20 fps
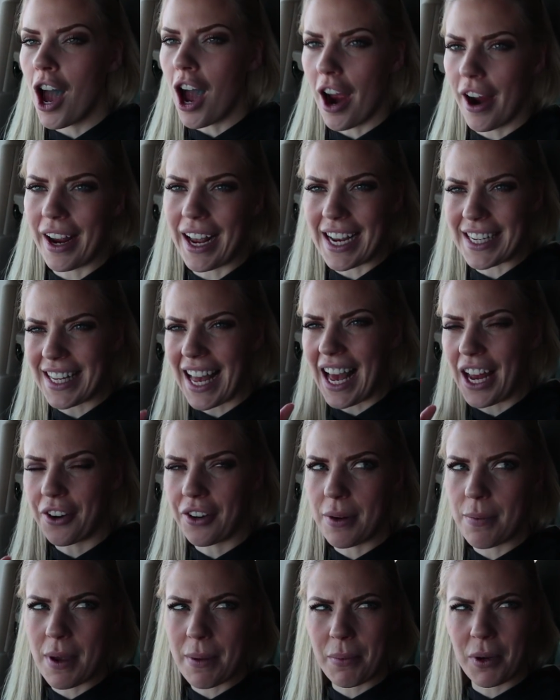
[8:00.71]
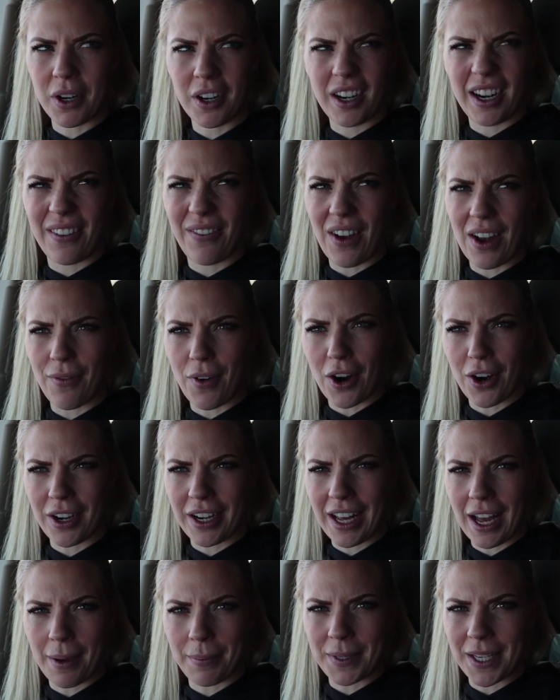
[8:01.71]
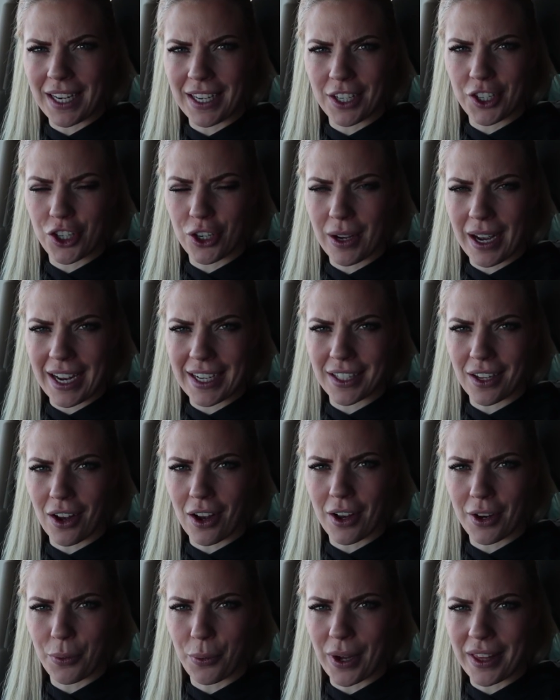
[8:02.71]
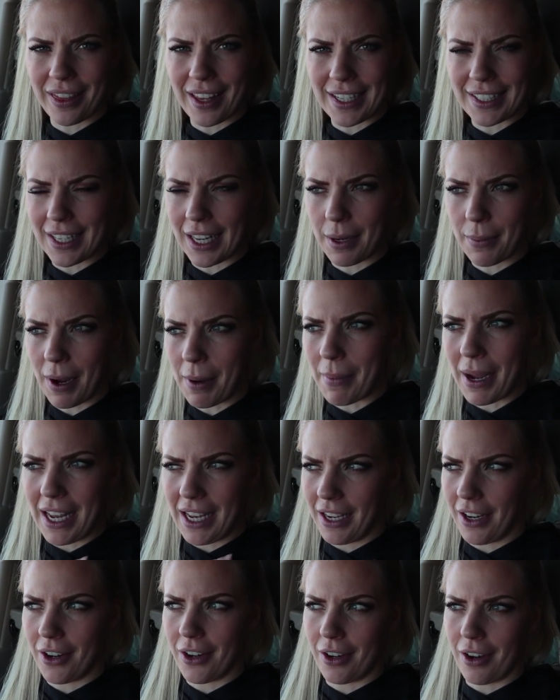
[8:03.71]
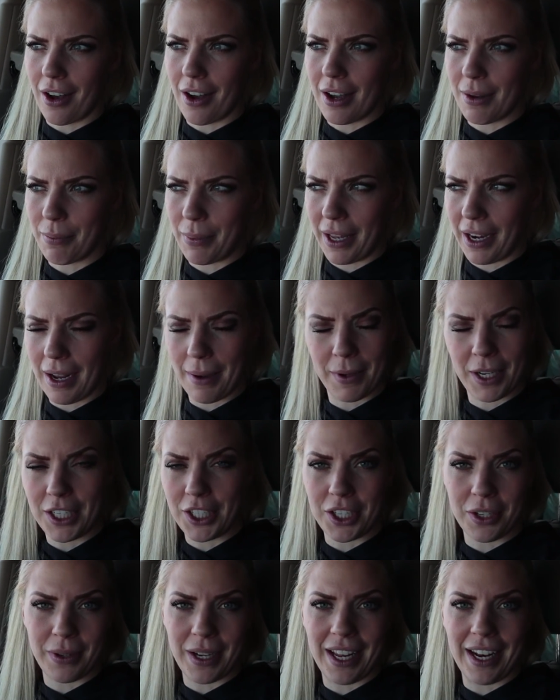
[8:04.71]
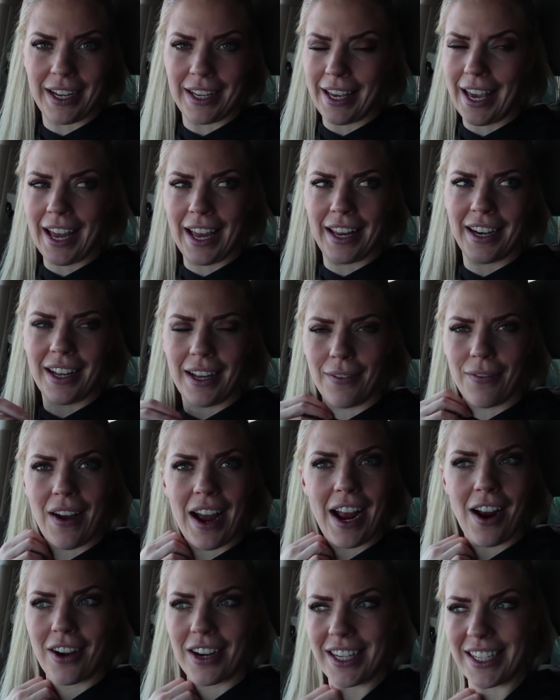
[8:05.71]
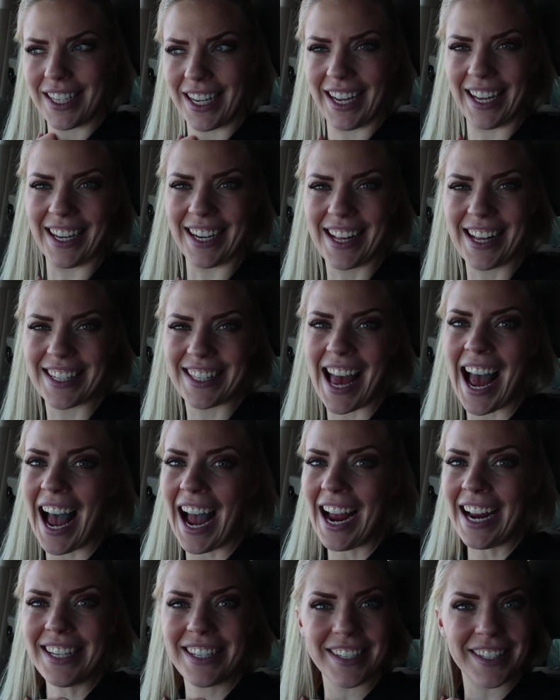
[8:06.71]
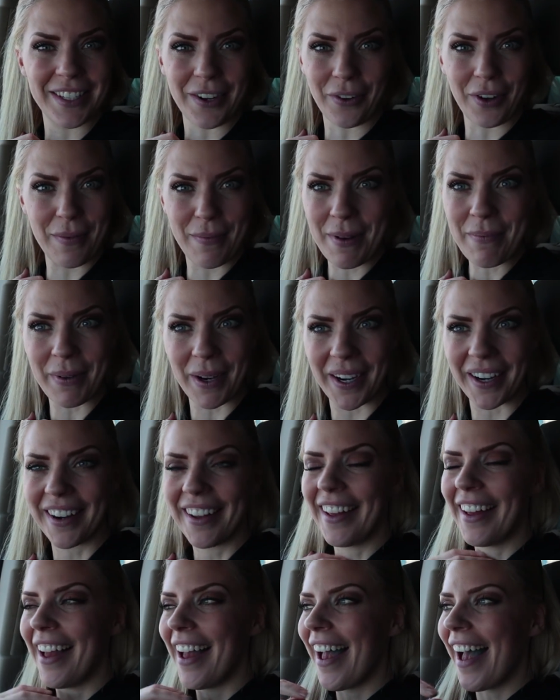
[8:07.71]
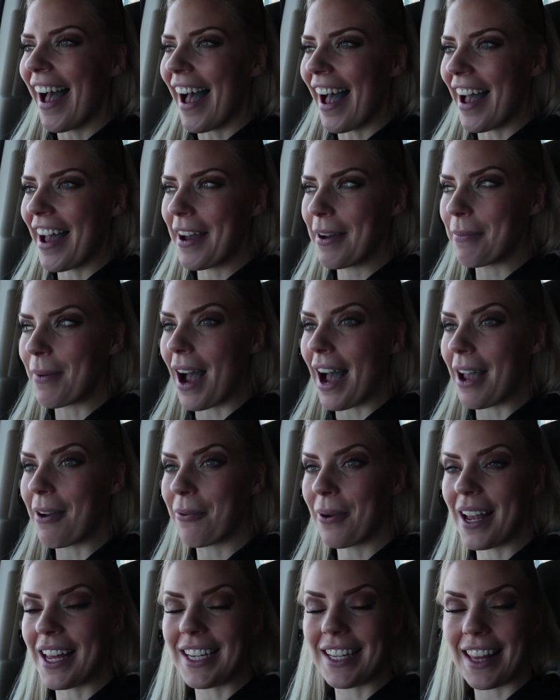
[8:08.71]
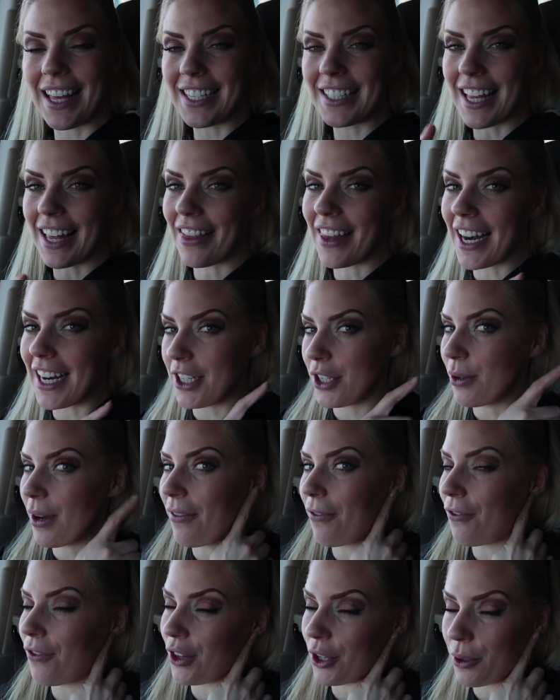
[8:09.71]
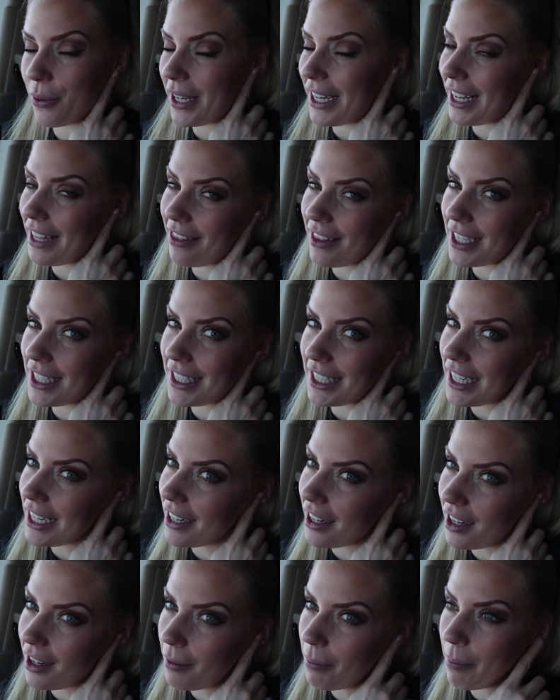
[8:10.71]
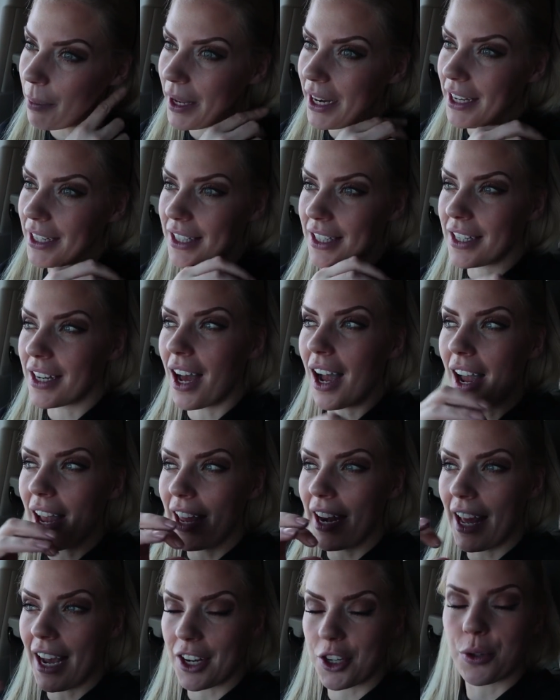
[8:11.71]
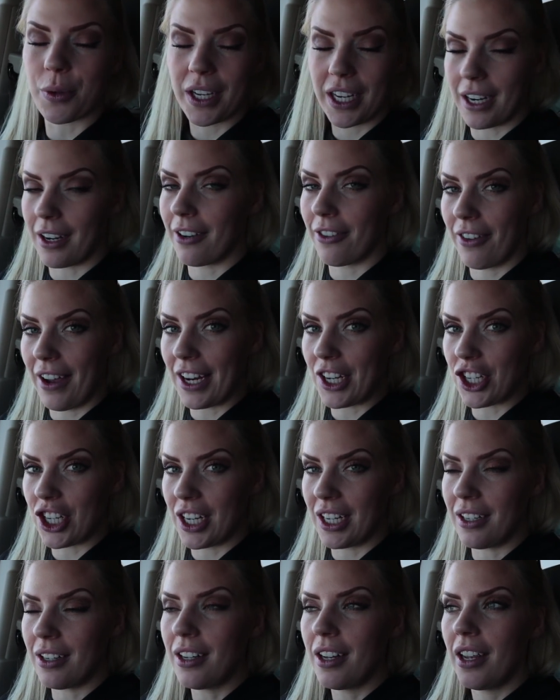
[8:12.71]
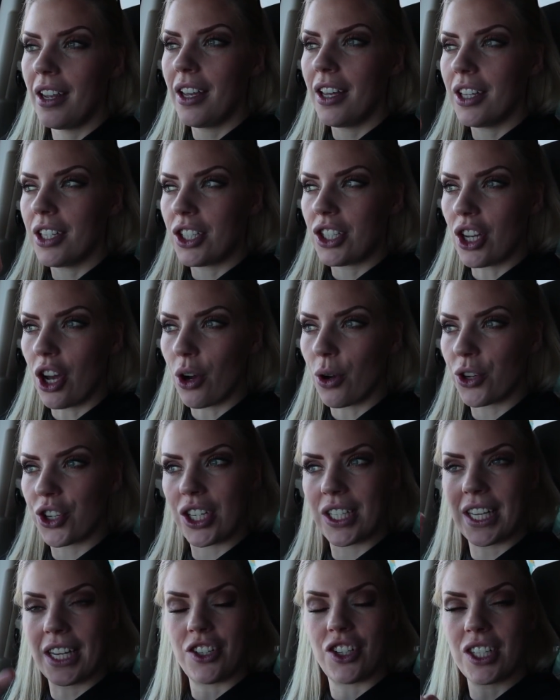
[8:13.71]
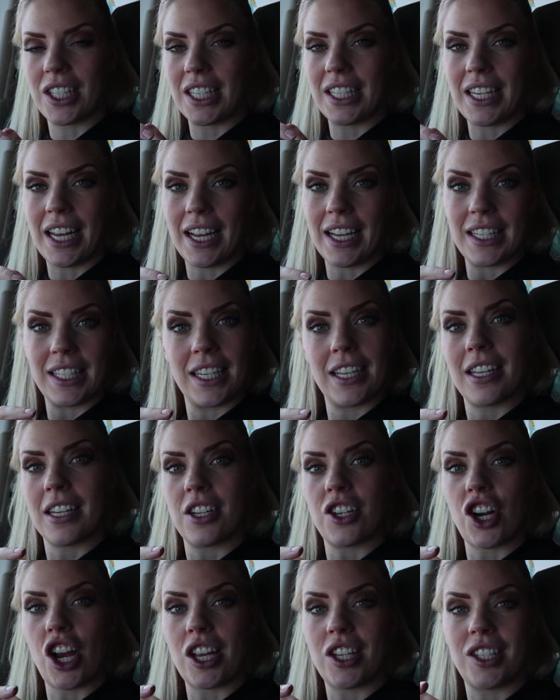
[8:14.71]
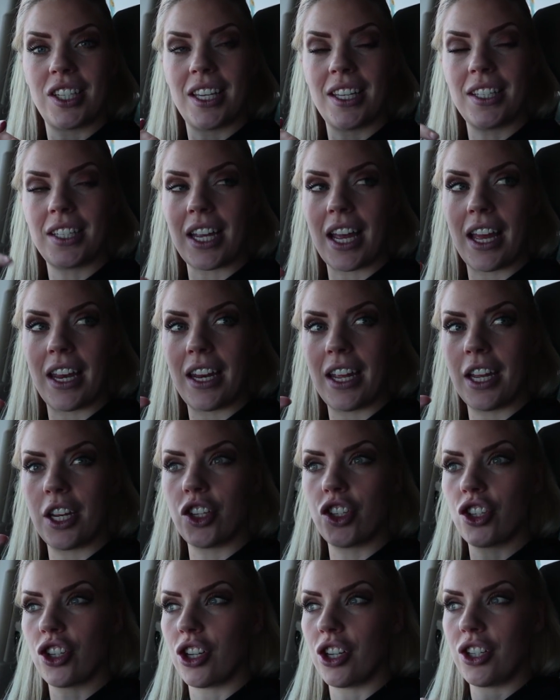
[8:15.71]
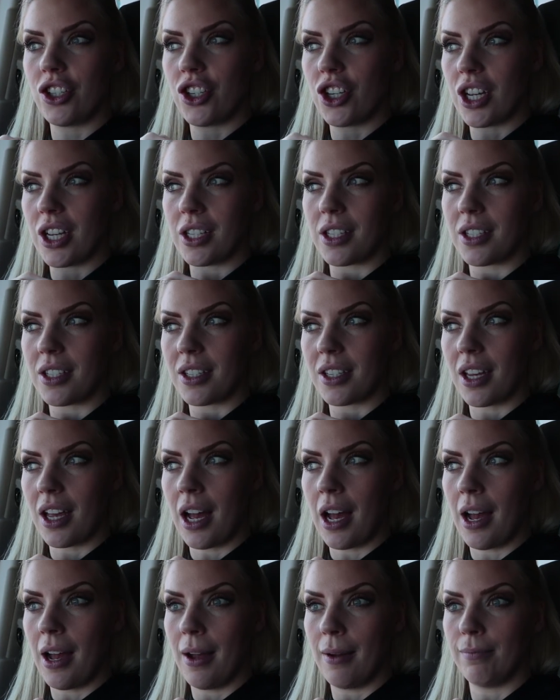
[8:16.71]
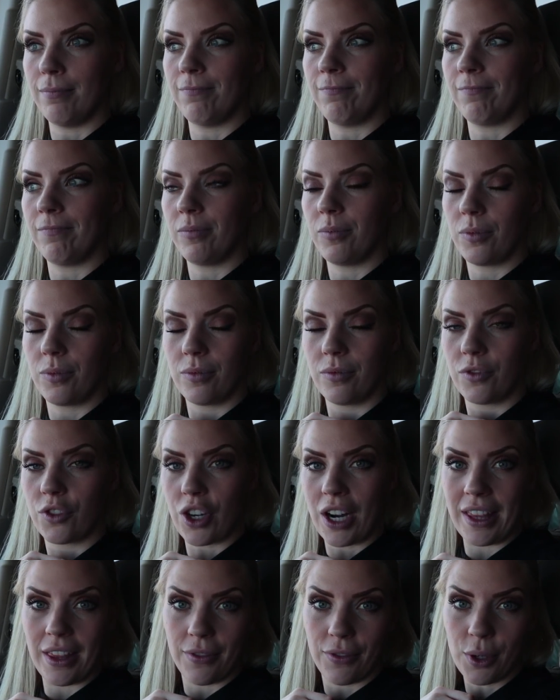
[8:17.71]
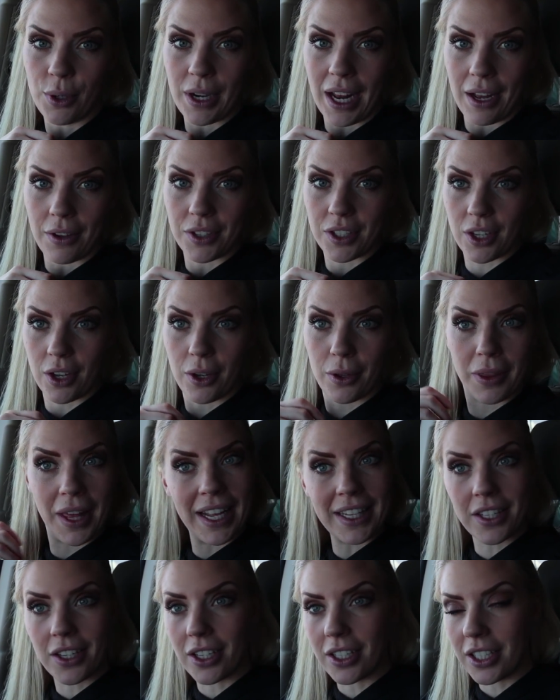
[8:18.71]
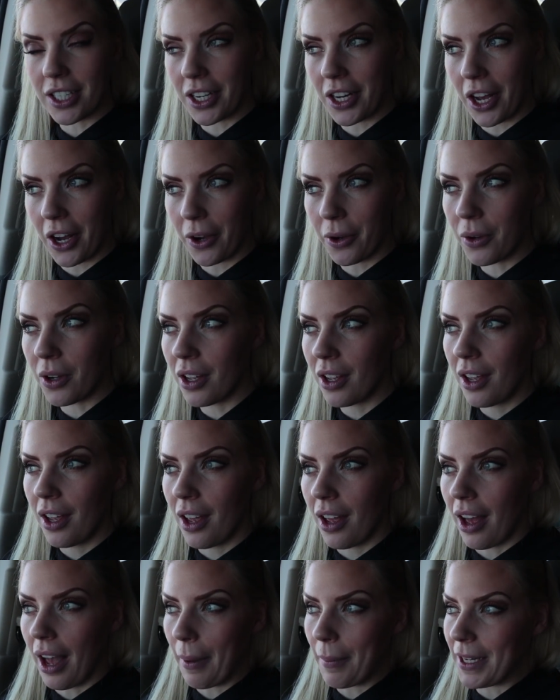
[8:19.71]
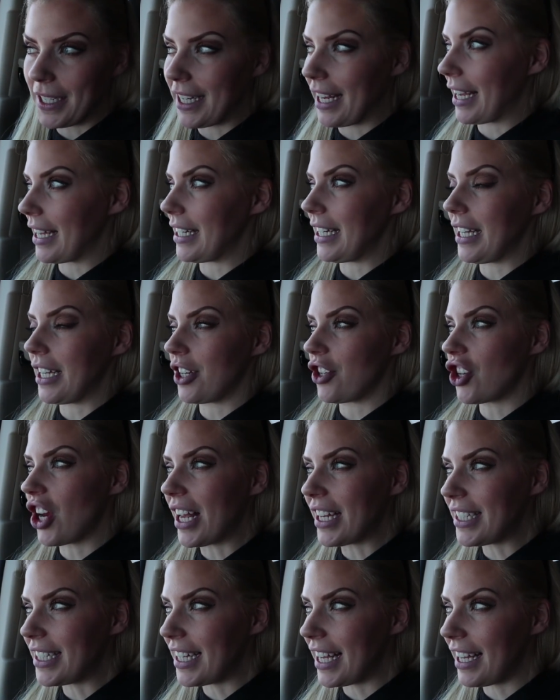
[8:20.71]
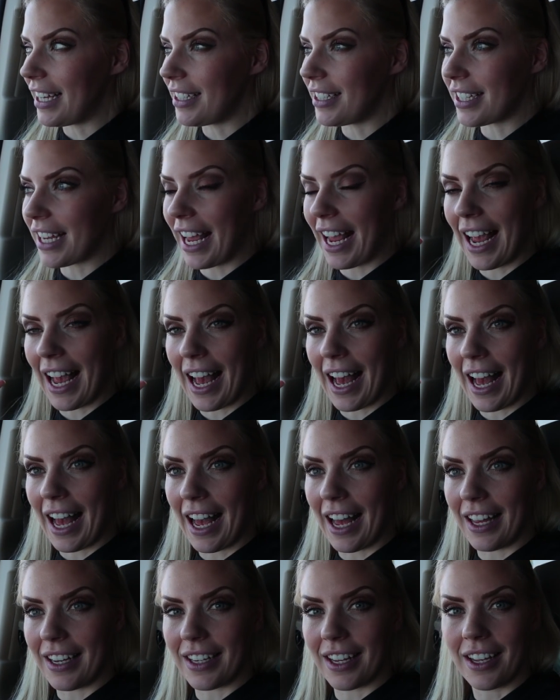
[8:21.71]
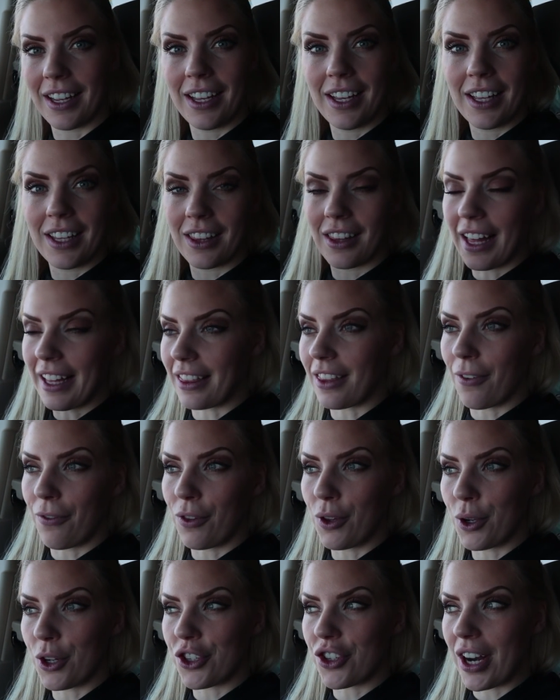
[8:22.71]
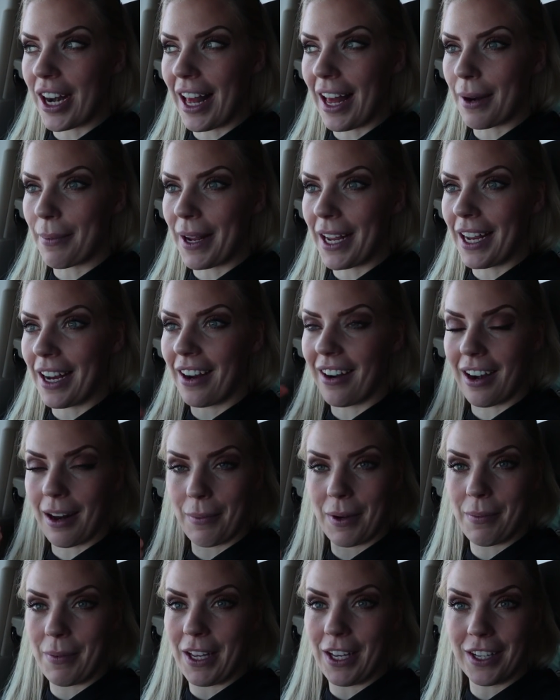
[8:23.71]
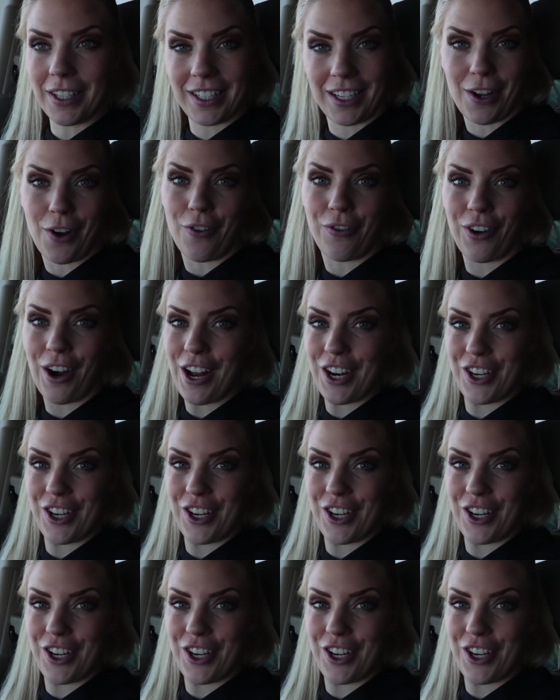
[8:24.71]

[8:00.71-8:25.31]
Alright guys, I don't remember if I've already updated you guys on what they said about my ear or not, but I'm going to do it again if I already did because I just don't remember. Um, I went, they said that I do have fluid in this ear, but it's not an actual ear infection. So she said just to take a decongestant and it should just um, drain the fluid out. So that's good to know. I'm going to take a decongestant and let the fluid drain out of my ear and I'm going to be good to go for